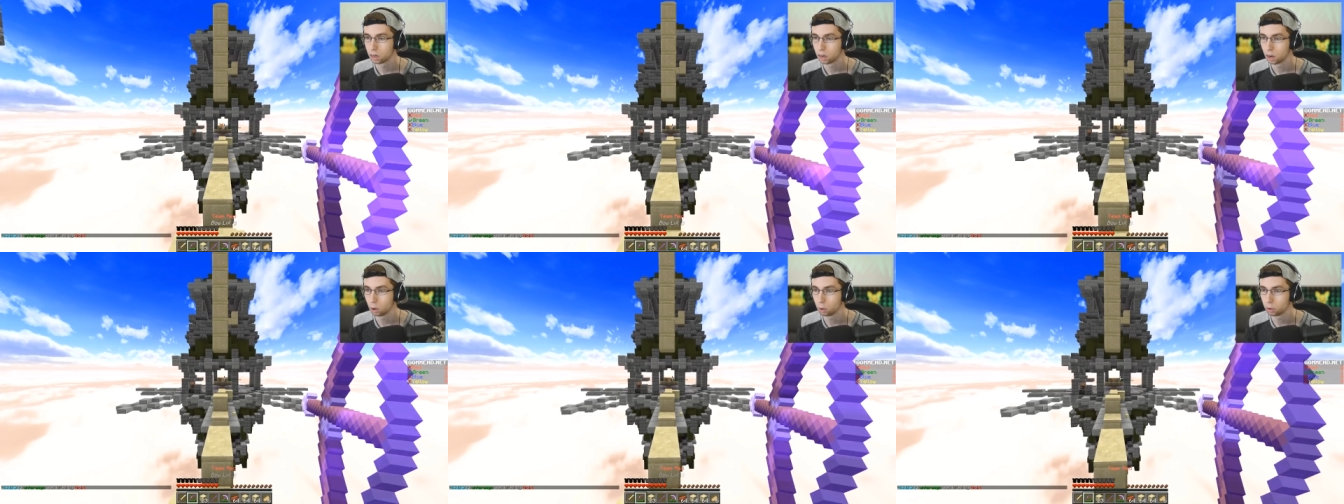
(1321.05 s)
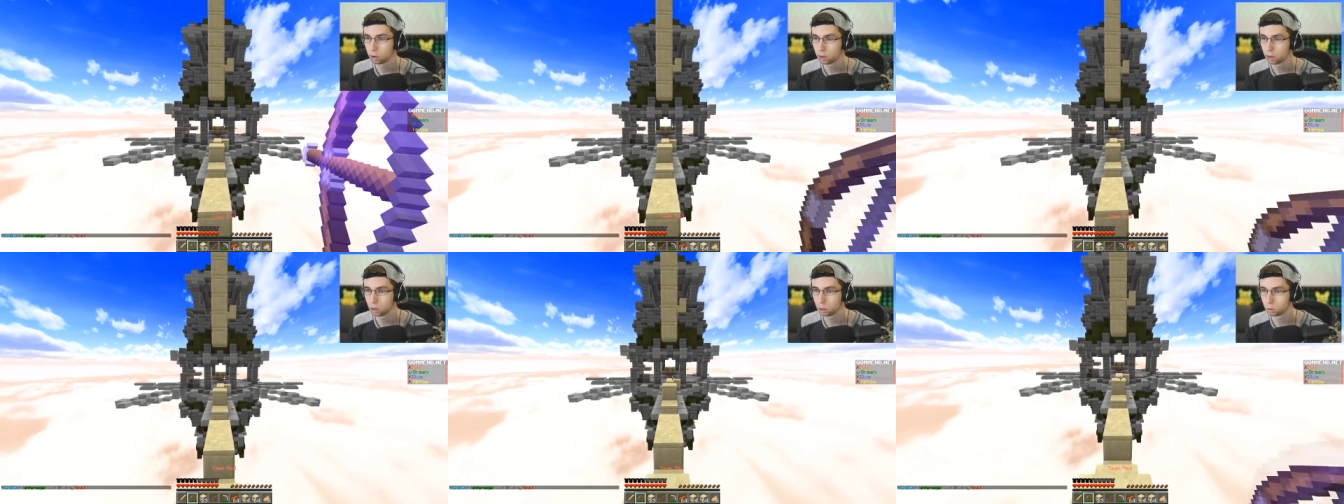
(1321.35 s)
Oh
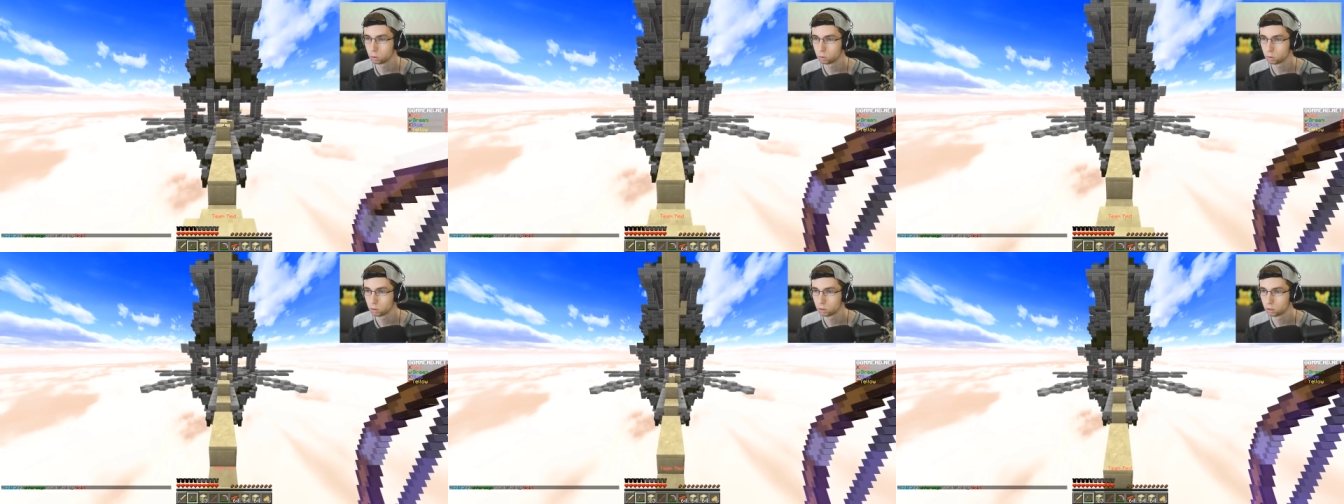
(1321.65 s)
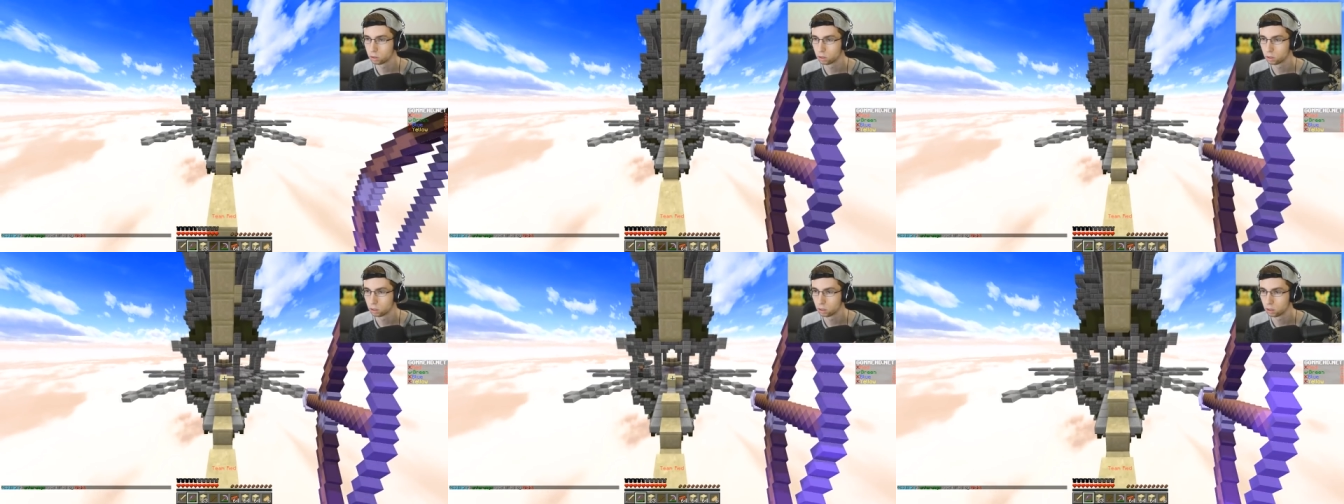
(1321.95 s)
no.
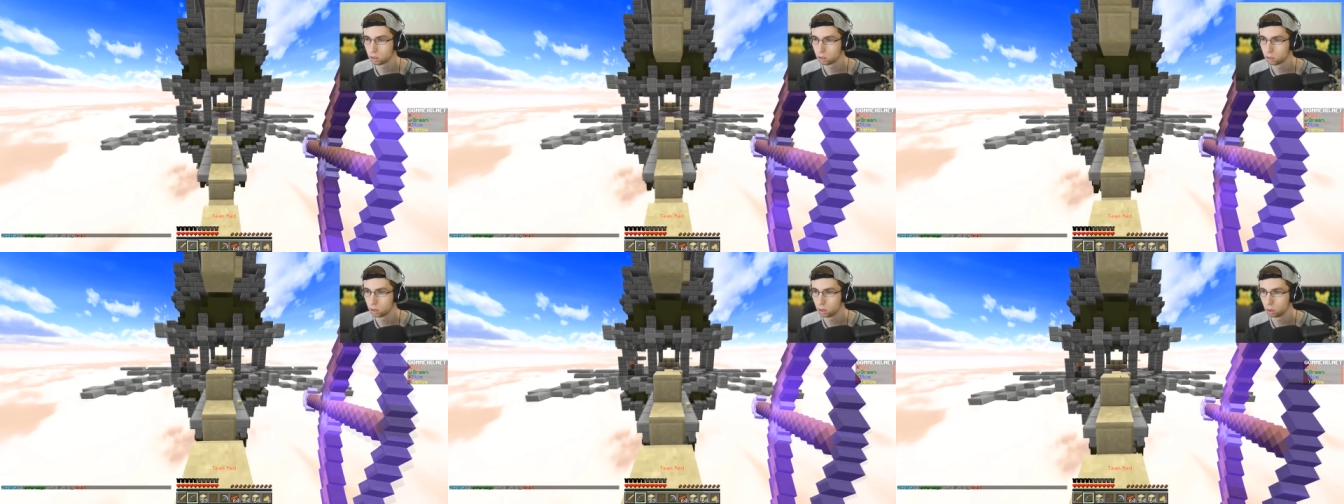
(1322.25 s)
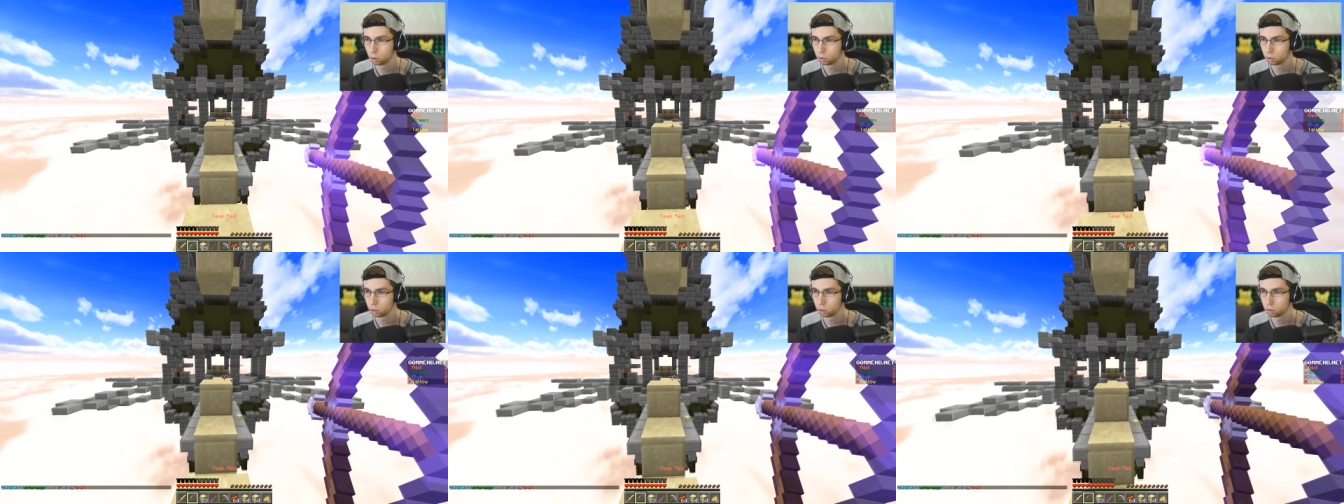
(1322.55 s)

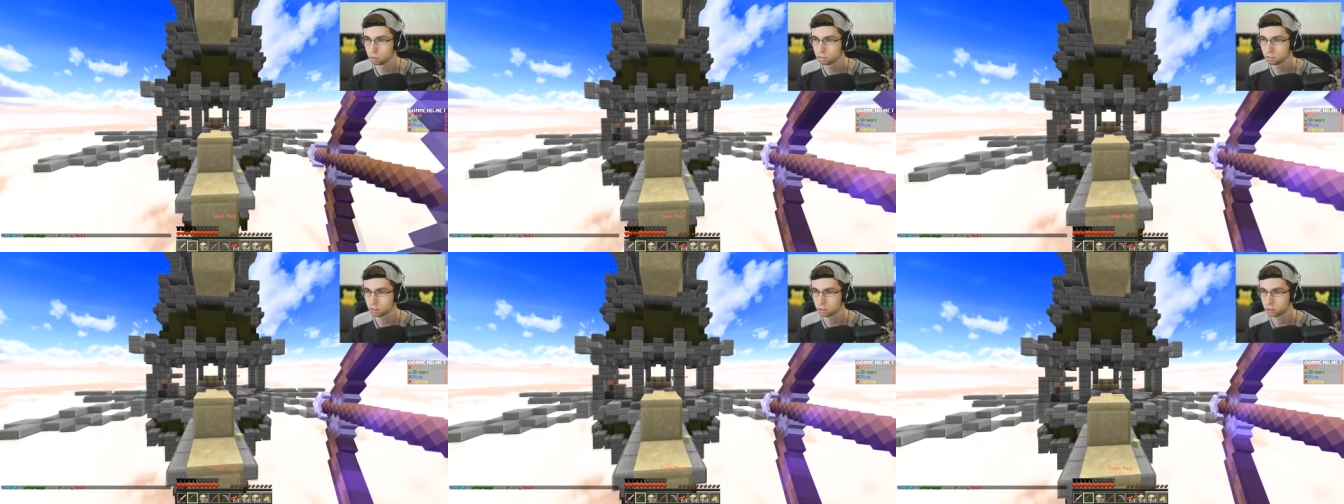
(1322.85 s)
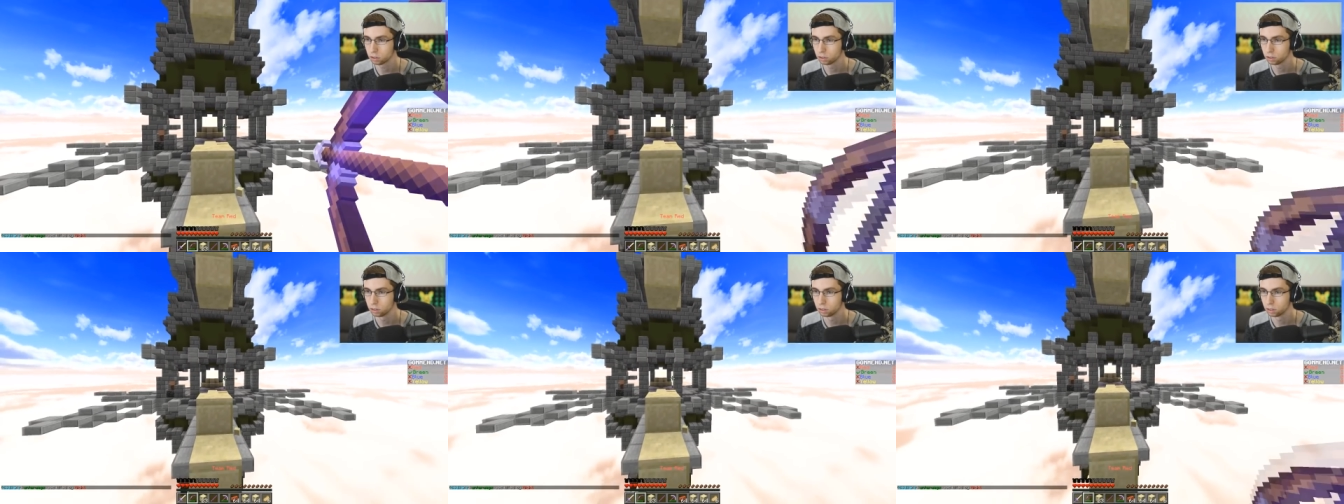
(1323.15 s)
Oh no, this ain't
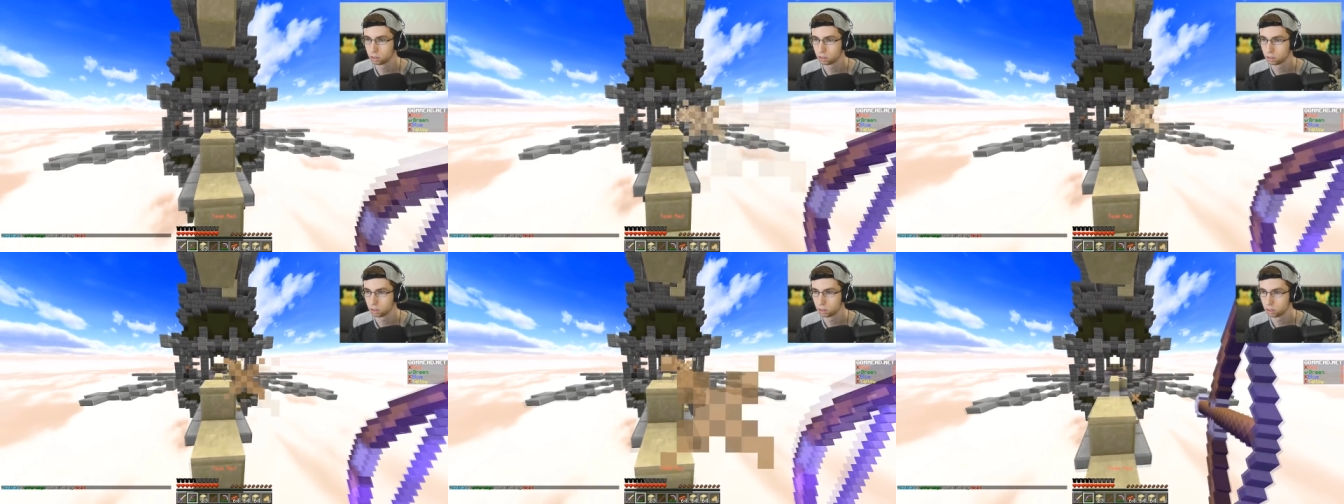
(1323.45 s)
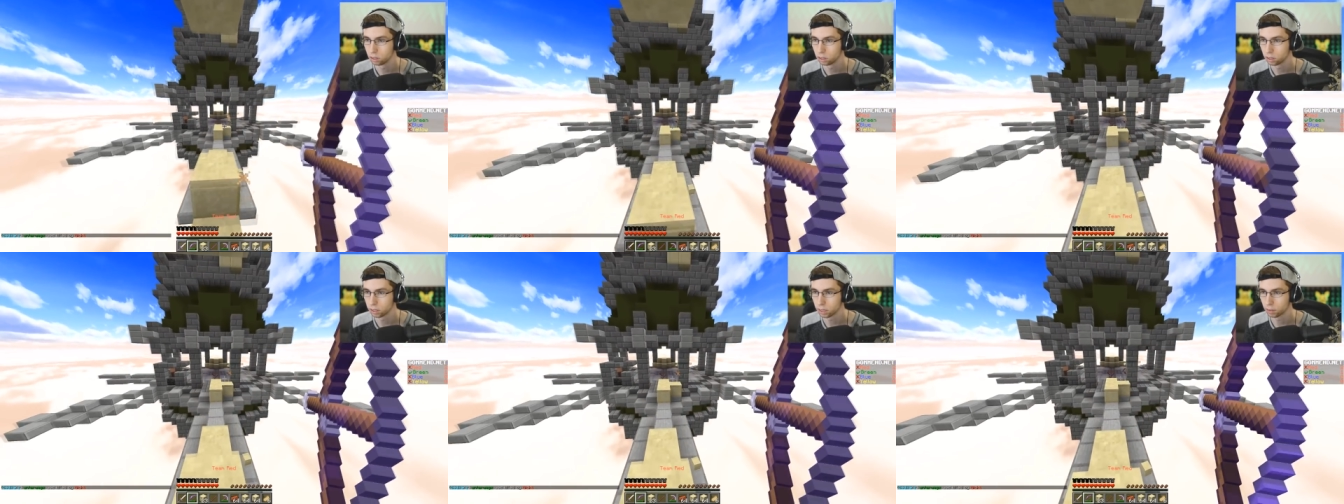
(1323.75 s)
good.
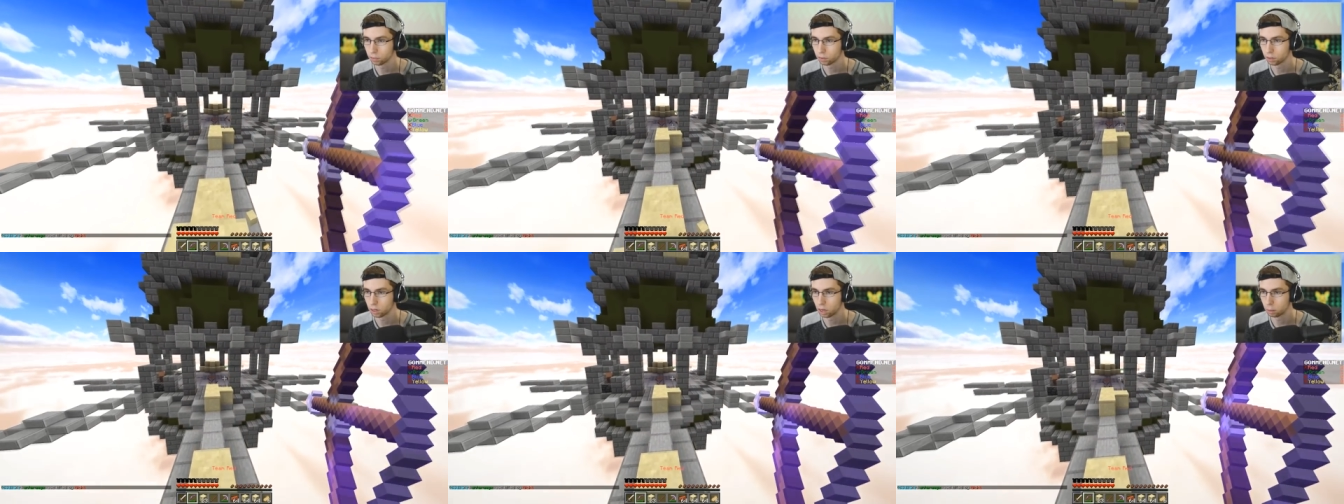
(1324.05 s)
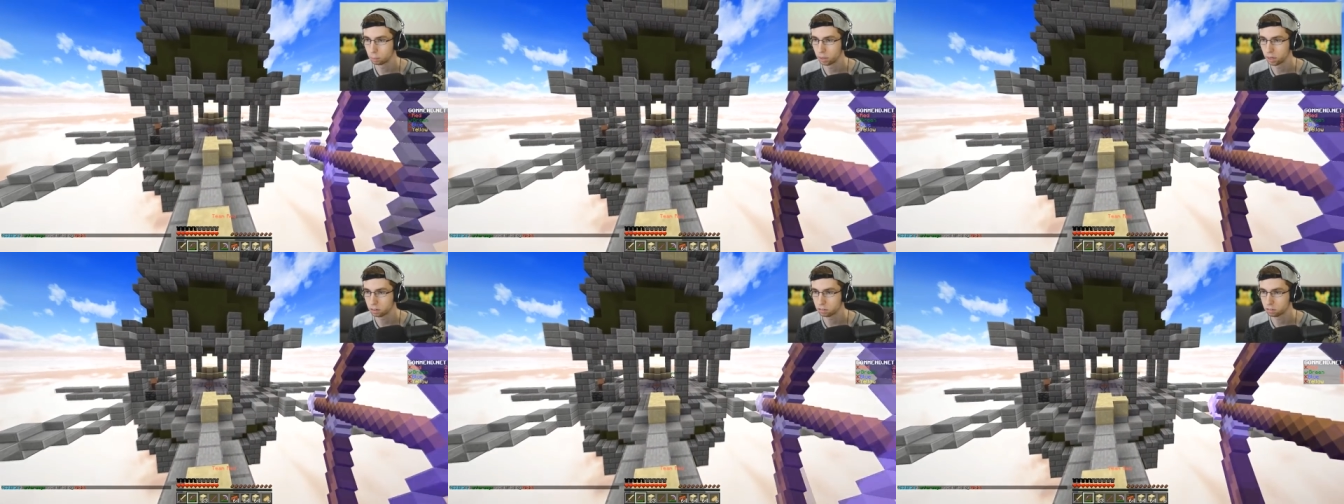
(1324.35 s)
I got the
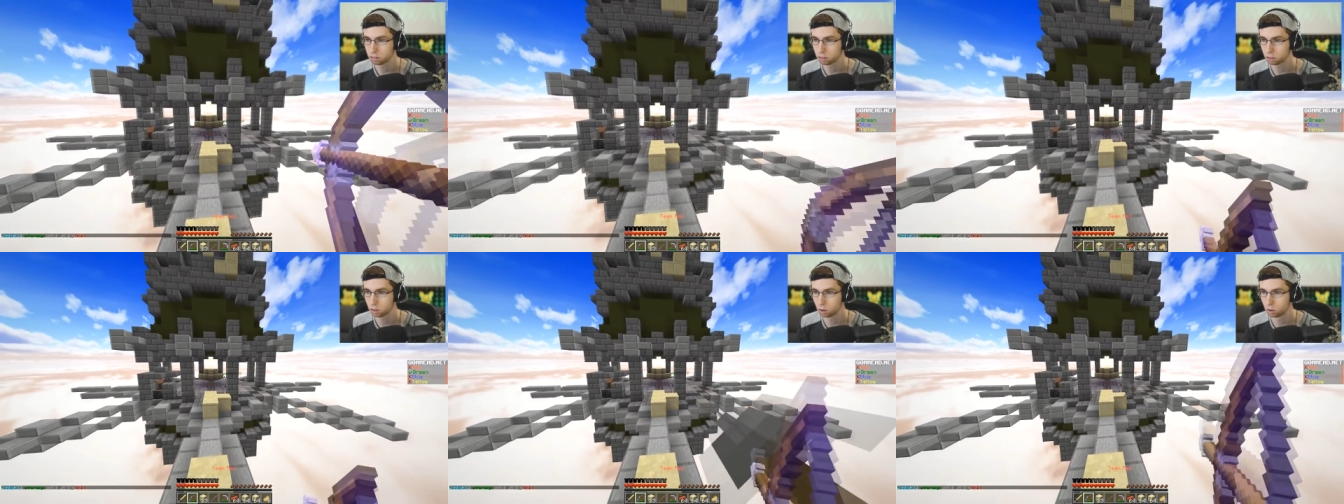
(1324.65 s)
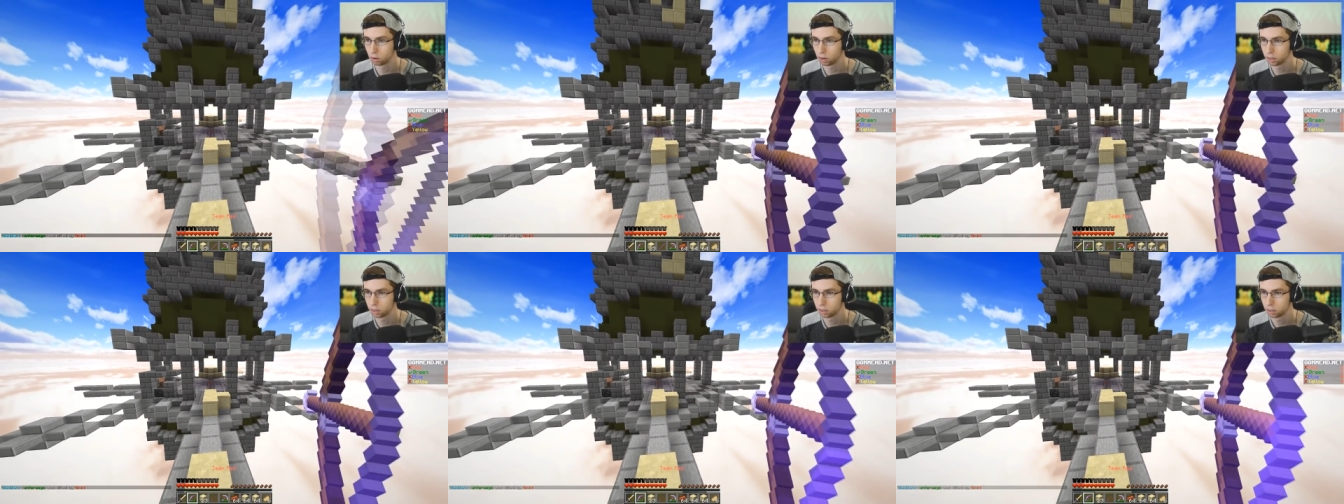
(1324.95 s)
knockback stick
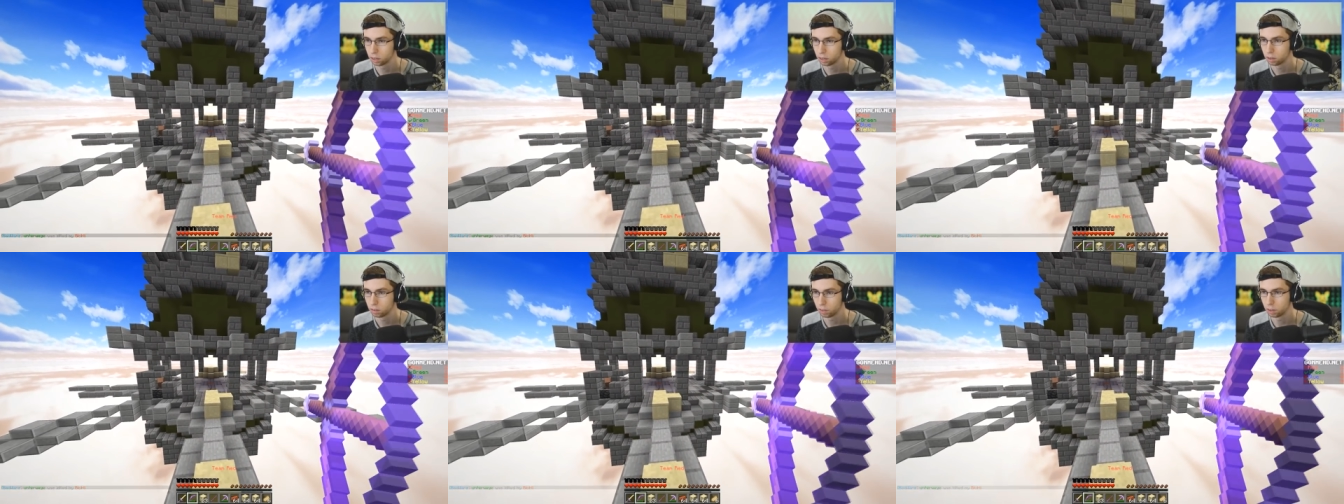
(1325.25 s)
already.